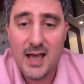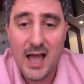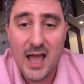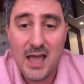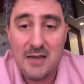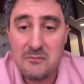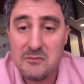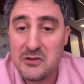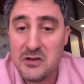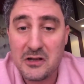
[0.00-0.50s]

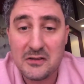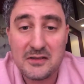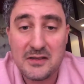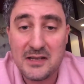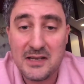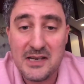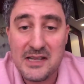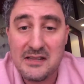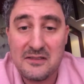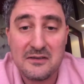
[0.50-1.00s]
I'm not
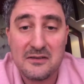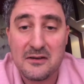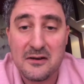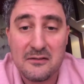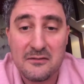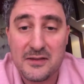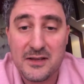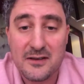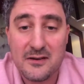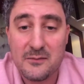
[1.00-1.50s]
the leader
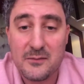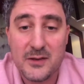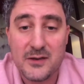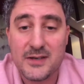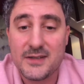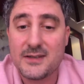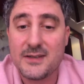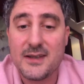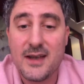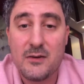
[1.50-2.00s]
of the
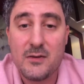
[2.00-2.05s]
community.